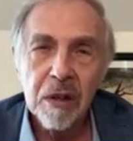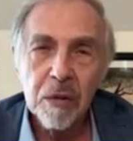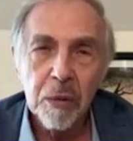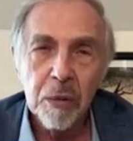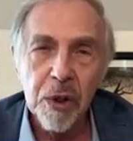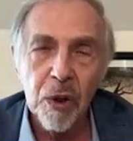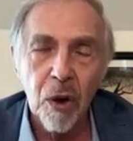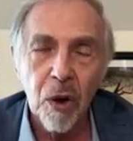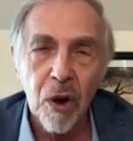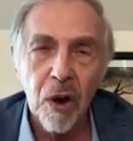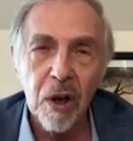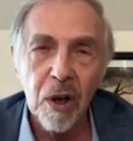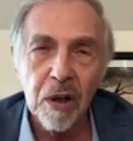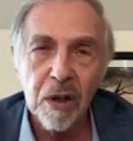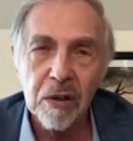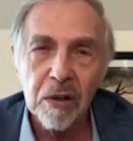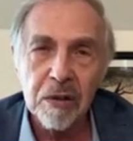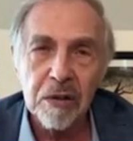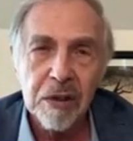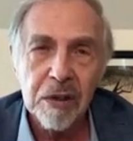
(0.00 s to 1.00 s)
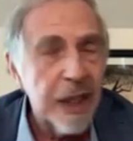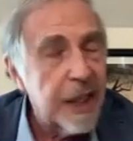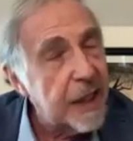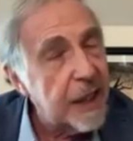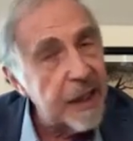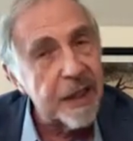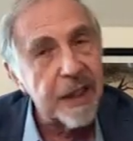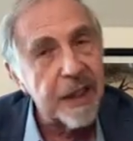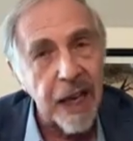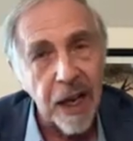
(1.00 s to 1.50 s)

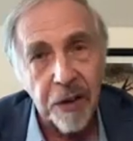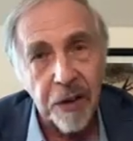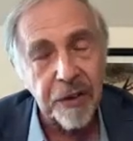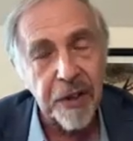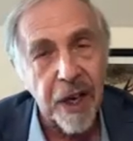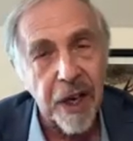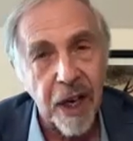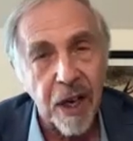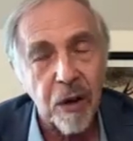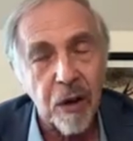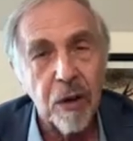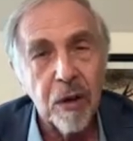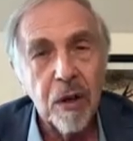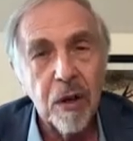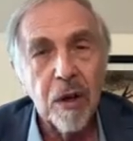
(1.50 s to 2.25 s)
need healthcare.